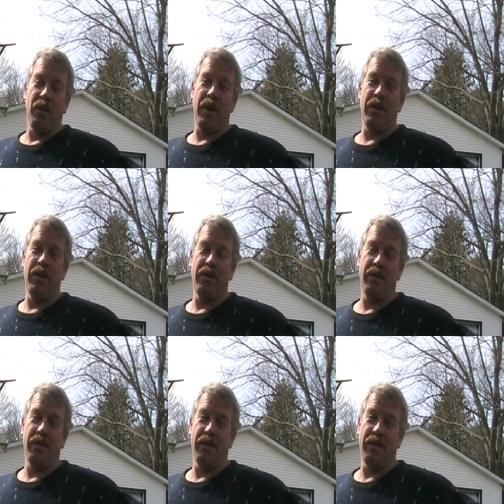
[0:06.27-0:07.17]
Well,
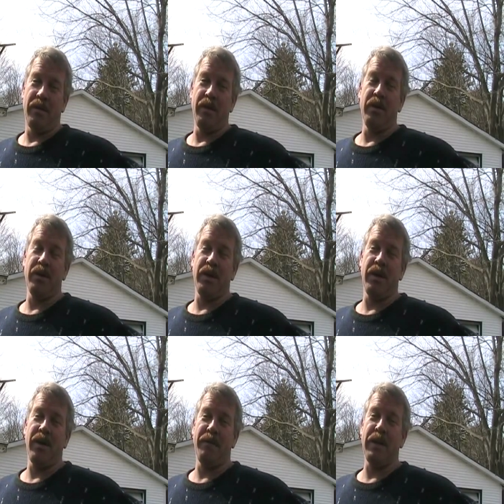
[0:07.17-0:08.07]
usually
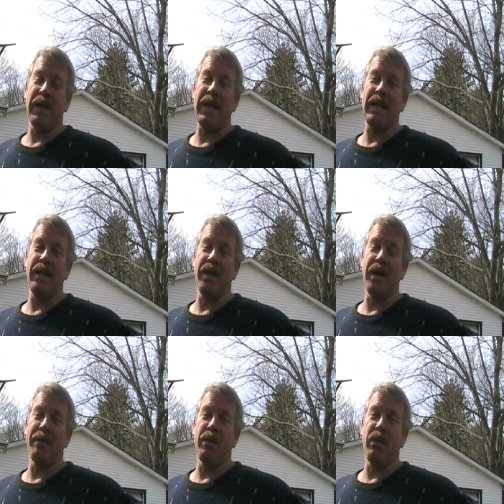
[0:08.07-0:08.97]
have been lately the
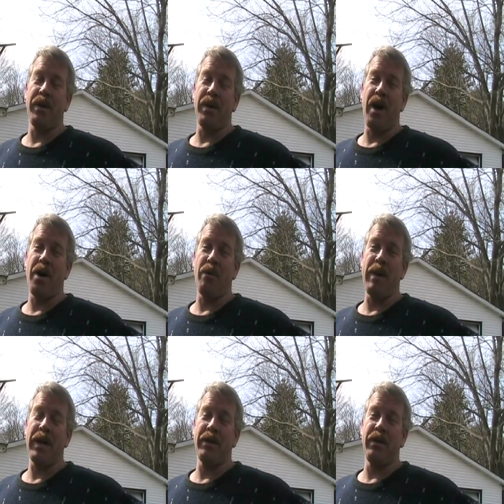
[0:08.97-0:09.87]
number one
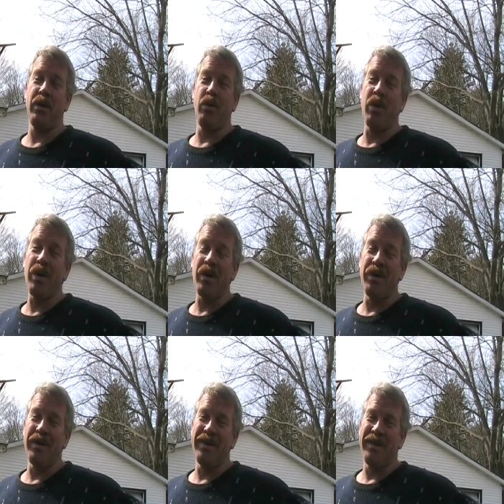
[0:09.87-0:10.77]
automaker in the world